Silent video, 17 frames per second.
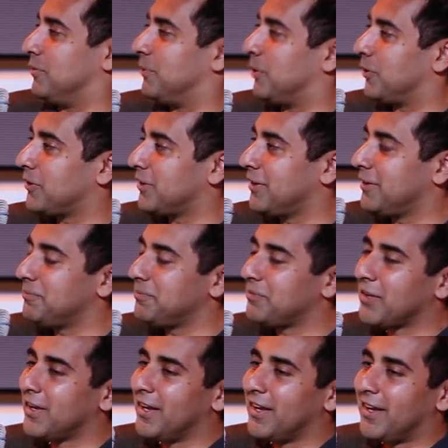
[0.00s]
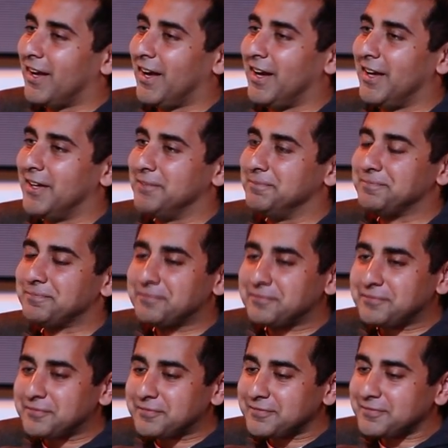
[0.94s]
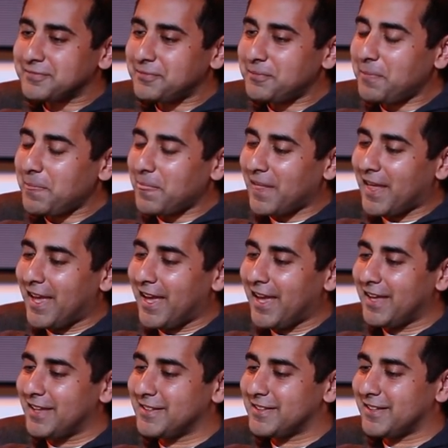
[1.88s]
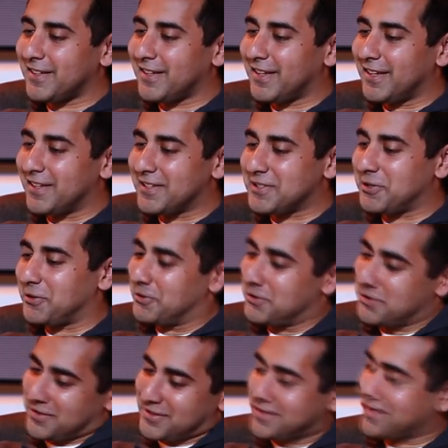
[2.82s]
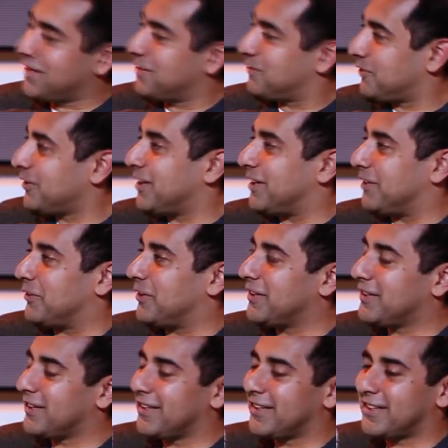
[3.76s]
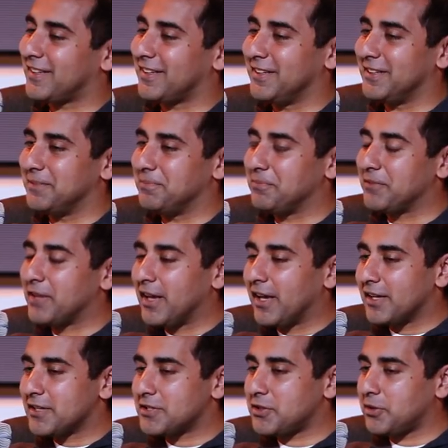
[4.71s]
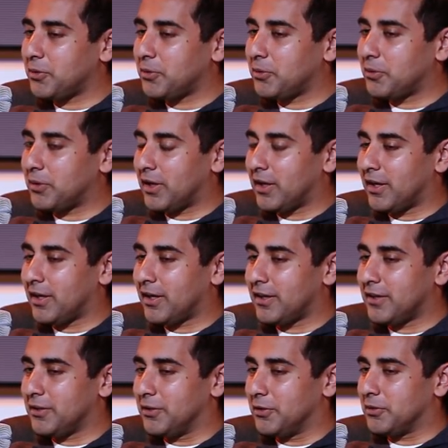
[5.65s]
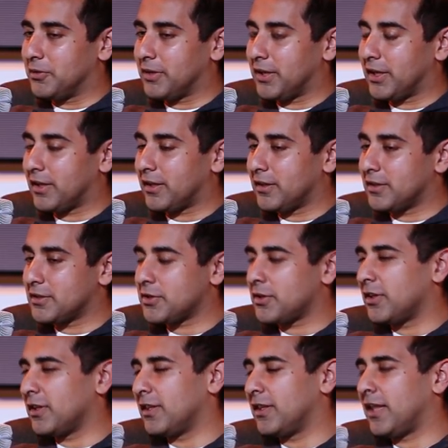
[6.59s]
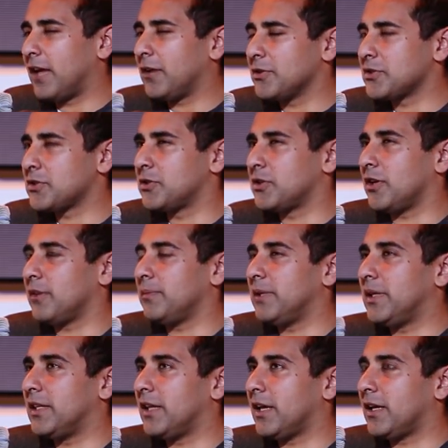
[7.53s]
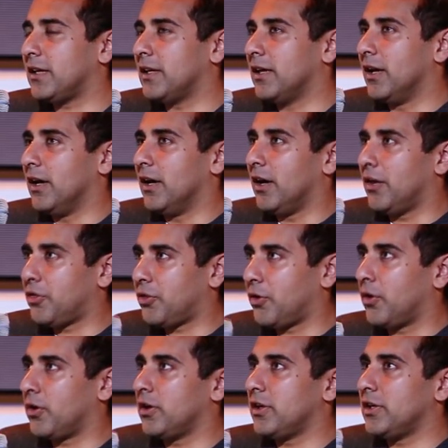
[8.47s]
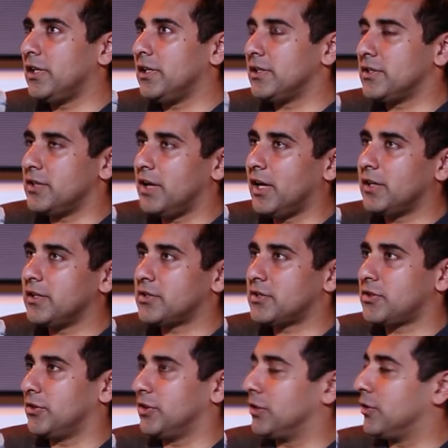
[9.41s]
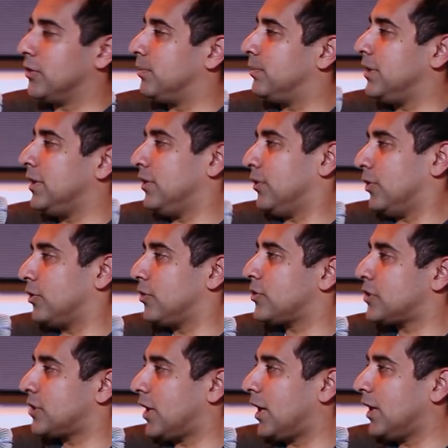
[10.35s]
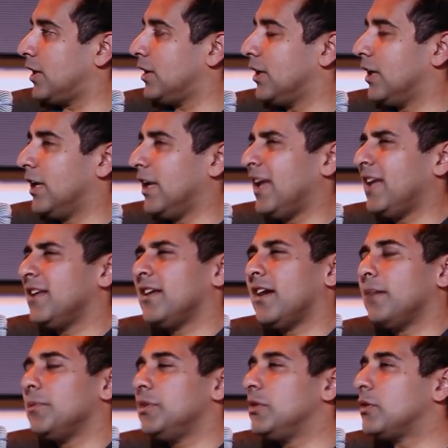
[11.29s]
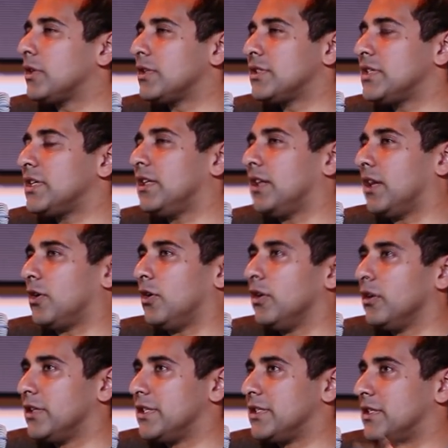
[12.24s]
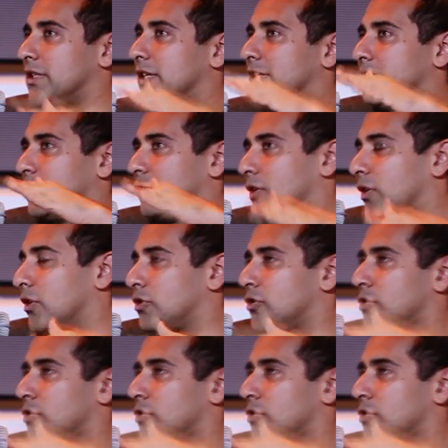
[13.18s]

on both of them. So it was kind of funny, right? Like, you know, like, so that also taught me that authority is not necessarily going to be on your side. And I mean, you can see like all these things are